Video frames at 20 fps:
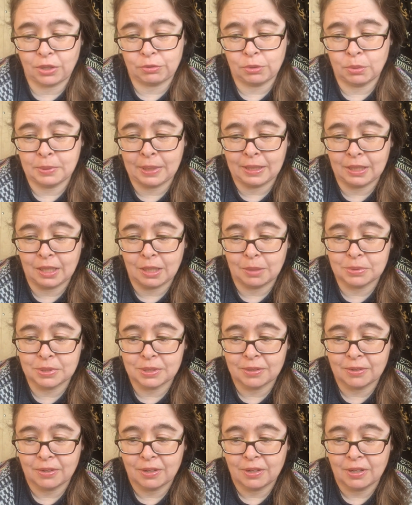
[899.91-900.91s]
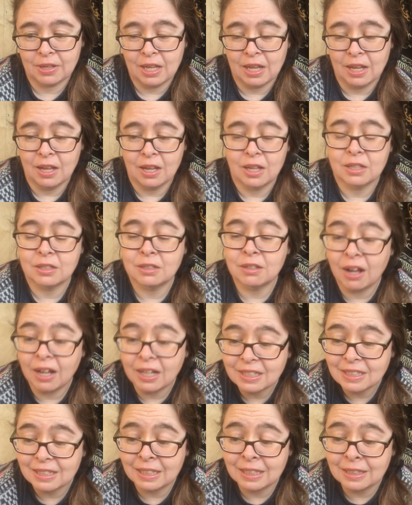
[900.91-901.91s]
through my lips.
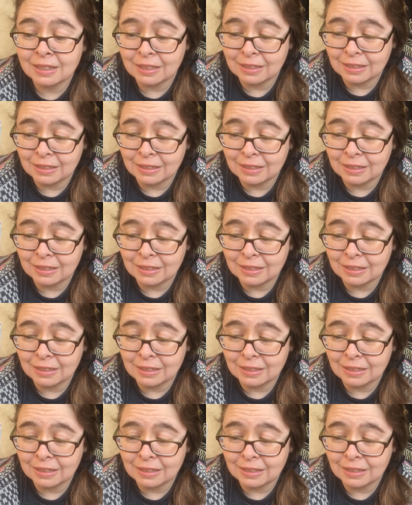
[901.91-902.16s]
"Not in the